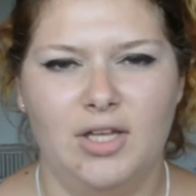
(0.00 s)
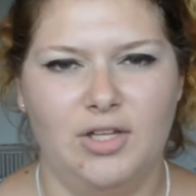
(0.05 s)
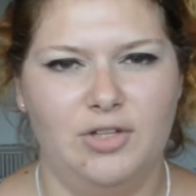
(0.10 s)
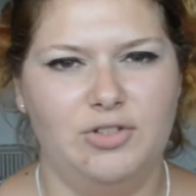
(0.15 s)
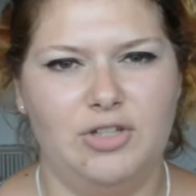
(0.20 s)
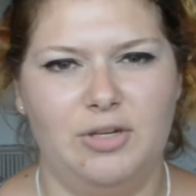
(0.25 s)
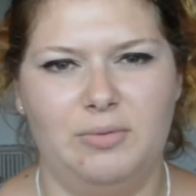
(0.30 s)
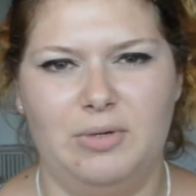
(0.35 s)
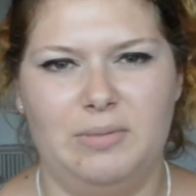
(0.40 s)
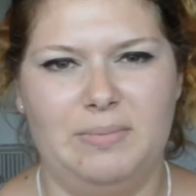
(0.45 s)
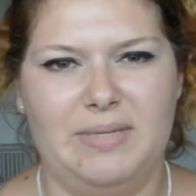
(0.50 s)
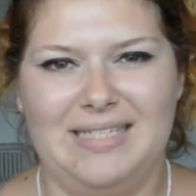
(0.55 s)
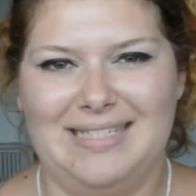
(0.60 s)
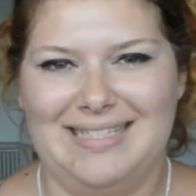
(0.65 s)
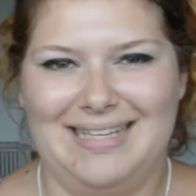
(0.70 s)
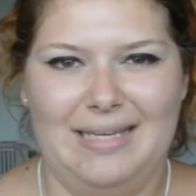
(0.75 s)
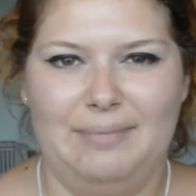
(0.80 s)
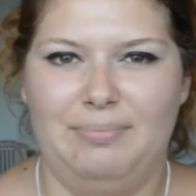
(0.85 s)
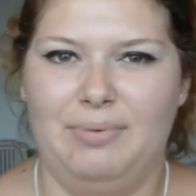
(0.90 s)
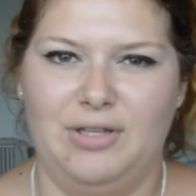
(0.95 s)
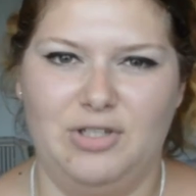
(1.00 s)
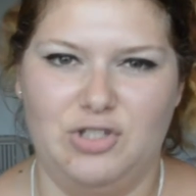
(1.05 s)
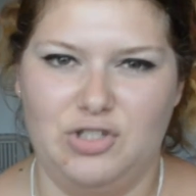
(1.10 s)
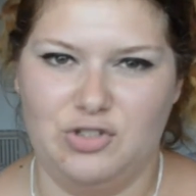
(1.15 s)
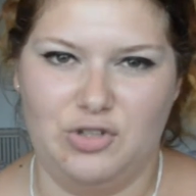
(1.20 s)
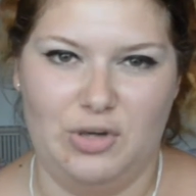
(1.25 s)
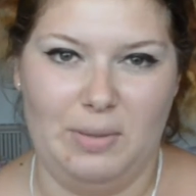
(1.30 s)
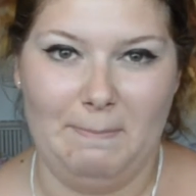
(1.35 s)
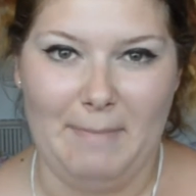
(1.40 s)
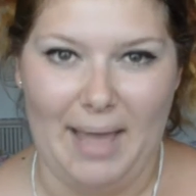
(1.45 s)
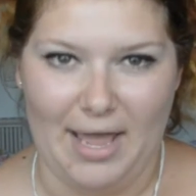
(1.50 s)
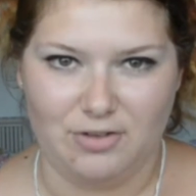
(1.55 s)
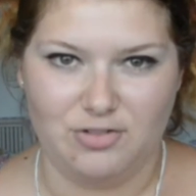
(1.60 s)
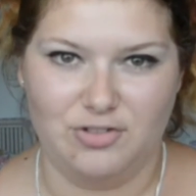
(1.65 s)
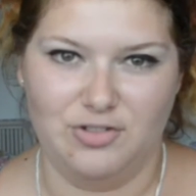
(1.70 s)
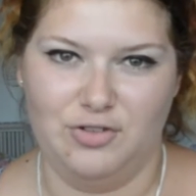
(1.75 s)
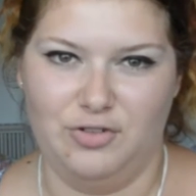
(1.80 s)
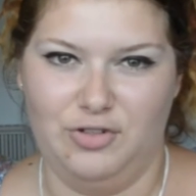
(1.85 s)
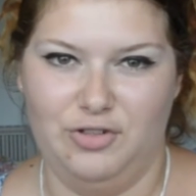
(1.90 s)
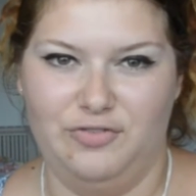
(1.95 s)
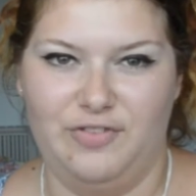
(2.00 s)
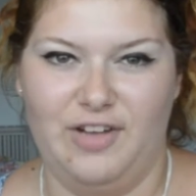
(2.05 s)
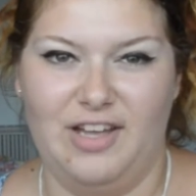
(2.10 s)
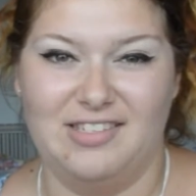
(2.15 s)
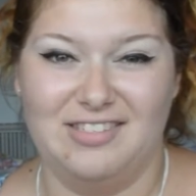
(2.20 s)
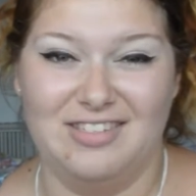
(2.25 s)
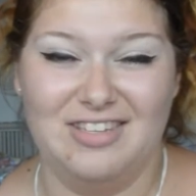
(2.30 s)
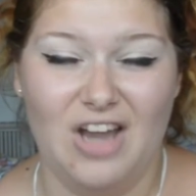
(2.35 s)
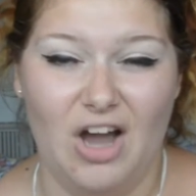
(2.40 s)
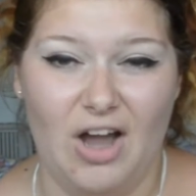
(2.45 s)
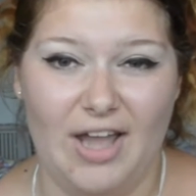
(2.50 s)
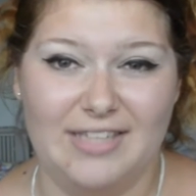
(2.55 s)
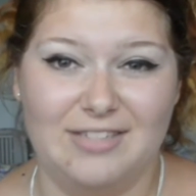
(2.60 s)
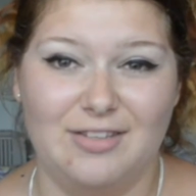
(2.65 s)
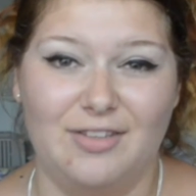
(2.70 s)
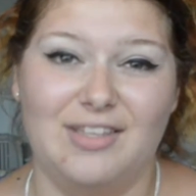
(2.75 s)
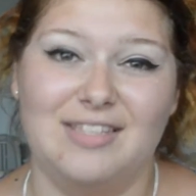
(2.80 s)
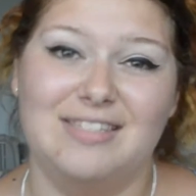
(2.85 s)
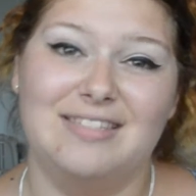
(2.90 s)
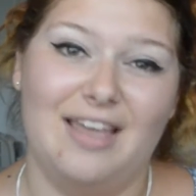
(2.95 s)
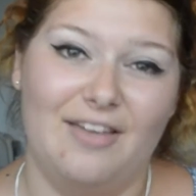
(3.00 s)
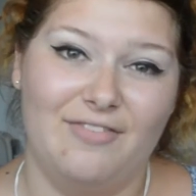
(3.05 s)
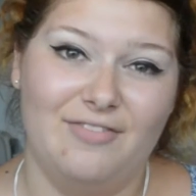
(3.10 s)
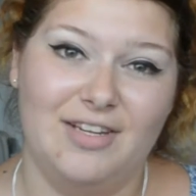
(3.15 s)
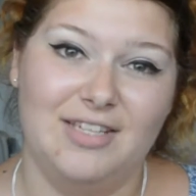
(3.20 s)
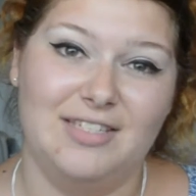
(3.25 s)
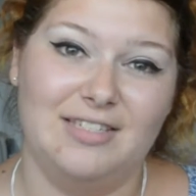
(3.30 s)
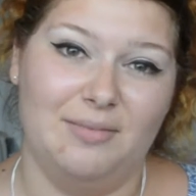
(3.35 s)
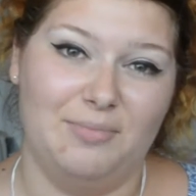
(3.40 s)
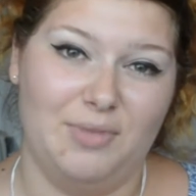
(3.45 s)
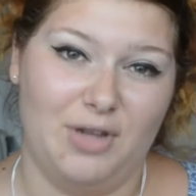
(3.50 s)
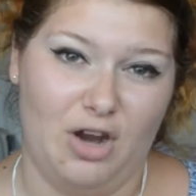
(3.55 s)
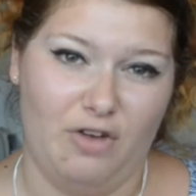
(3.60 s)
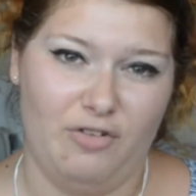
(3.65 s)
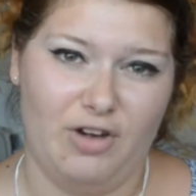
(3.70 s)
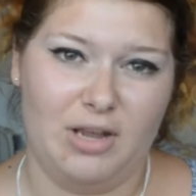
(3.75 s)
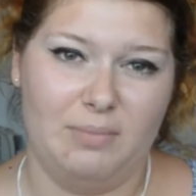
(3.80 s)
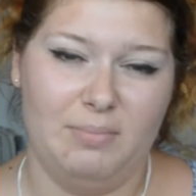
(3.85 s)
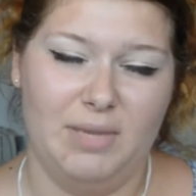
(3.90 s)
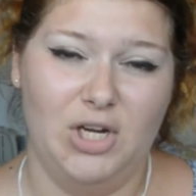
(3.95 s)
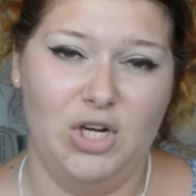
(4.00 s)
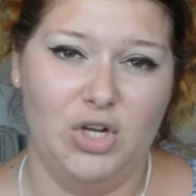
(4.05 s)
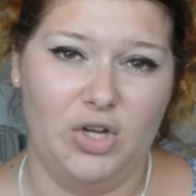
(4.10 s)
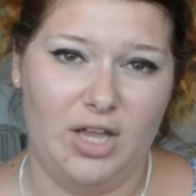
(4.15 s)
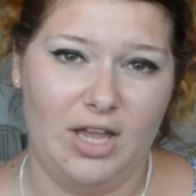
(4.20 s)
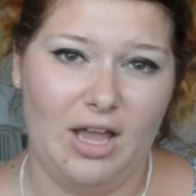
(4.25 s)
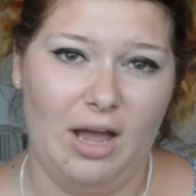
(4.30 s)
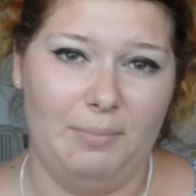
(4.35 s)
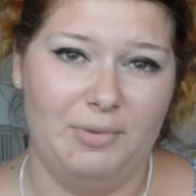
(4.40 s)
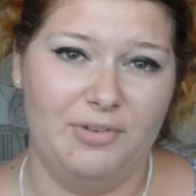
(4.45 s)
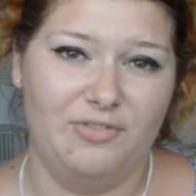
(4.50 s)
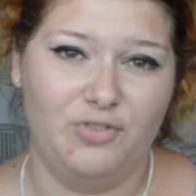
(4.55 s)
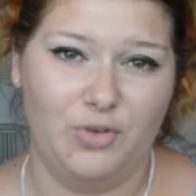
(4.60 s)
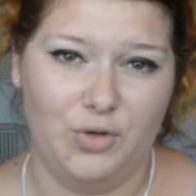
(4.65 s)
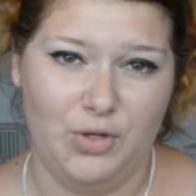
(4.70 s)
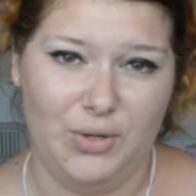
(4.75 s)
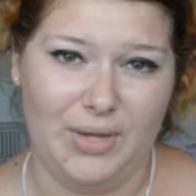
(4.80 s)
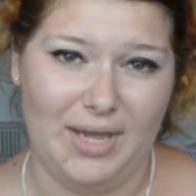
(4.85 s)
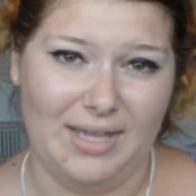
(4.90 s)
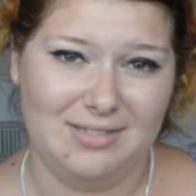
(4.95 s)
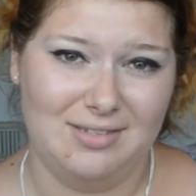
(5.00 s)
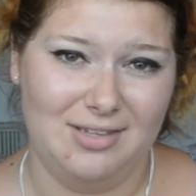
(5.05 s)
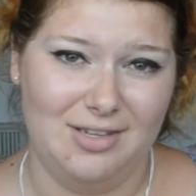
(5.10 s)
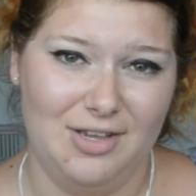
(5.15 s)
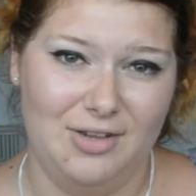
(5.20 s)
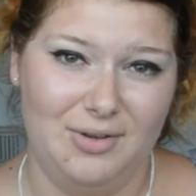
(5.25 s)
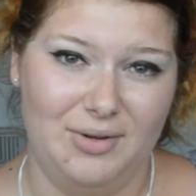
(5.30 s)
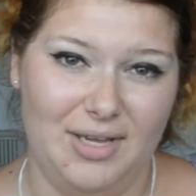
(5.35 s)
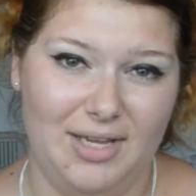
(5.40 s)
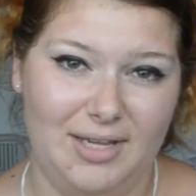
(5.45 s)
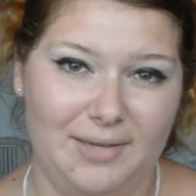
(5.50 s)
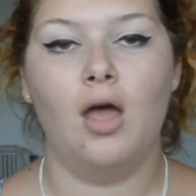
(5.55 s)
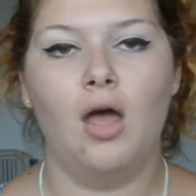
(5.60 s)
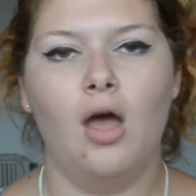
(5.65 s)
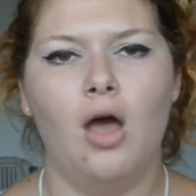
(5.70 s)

You don't want to be sleeping just on a mattress on your first night, so that's definitely something I recommend looking up before you get to uni.